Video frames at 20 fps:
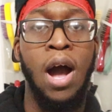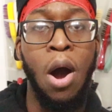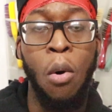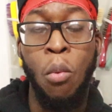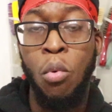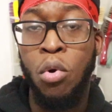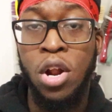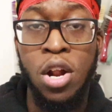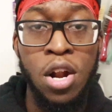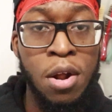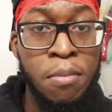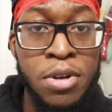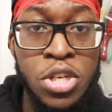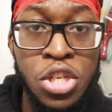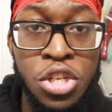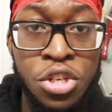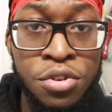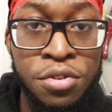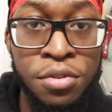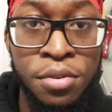I want a number
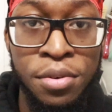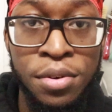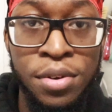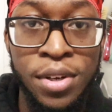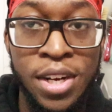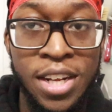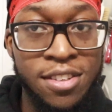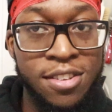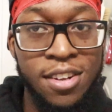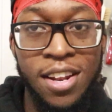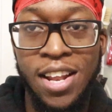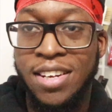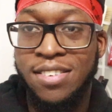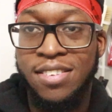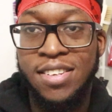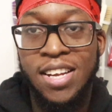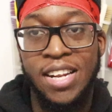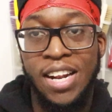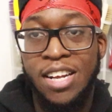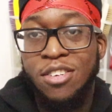two. That's all I
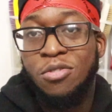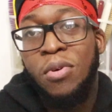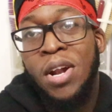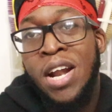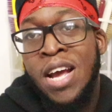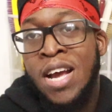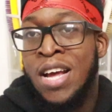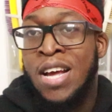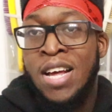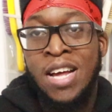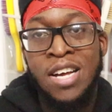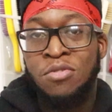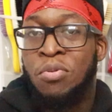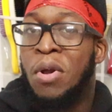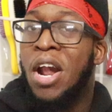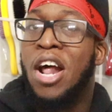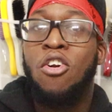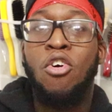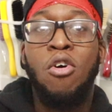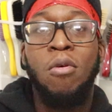say. That's what
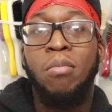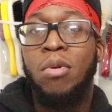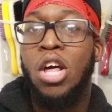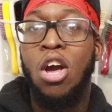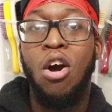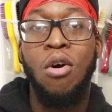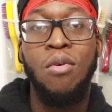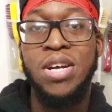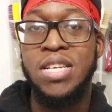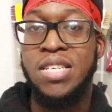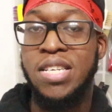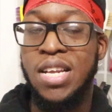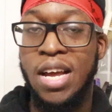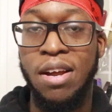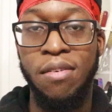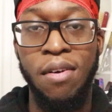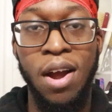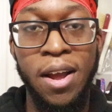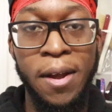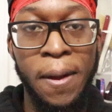I normally always
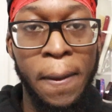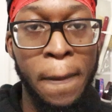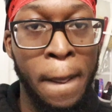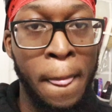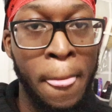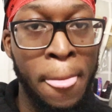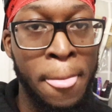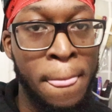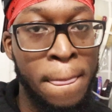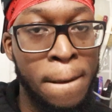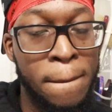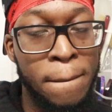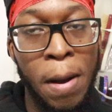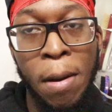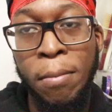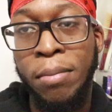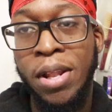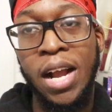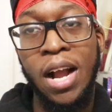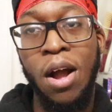say, right?
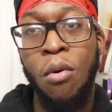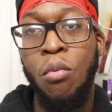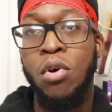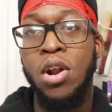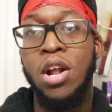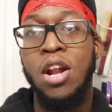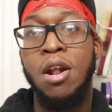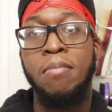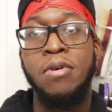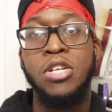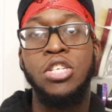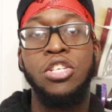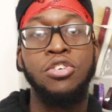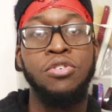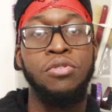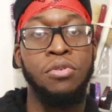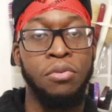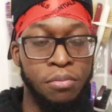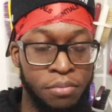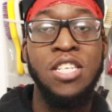I'm like, I want a number
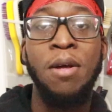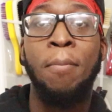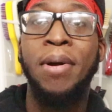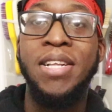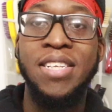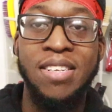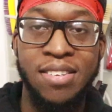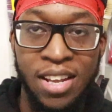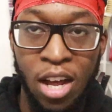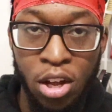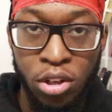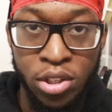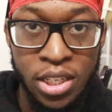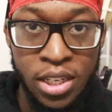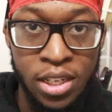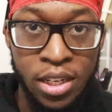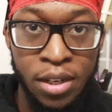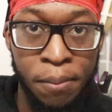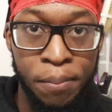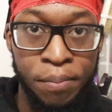two. Just to put this out
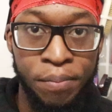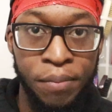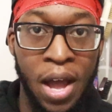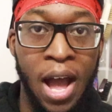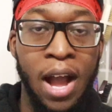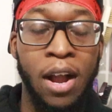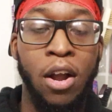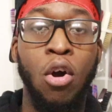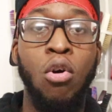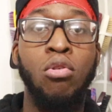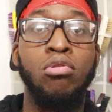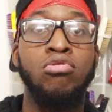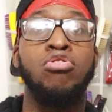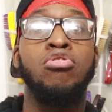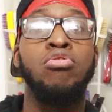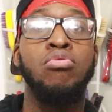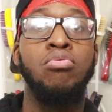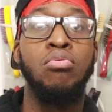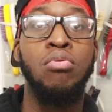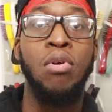there, I go
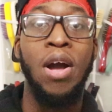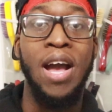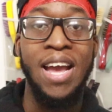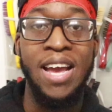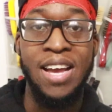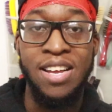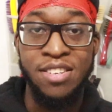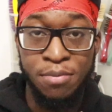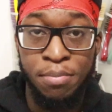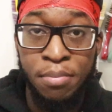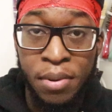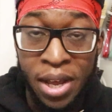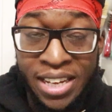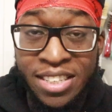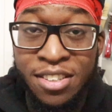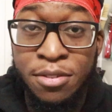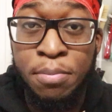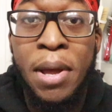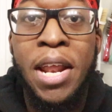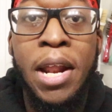to a
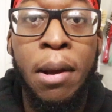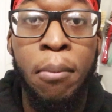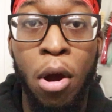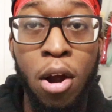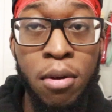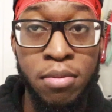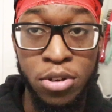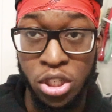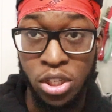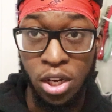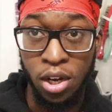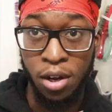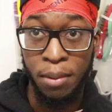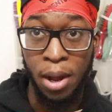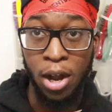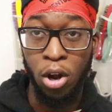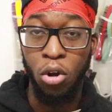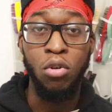Hispanic barbershop. I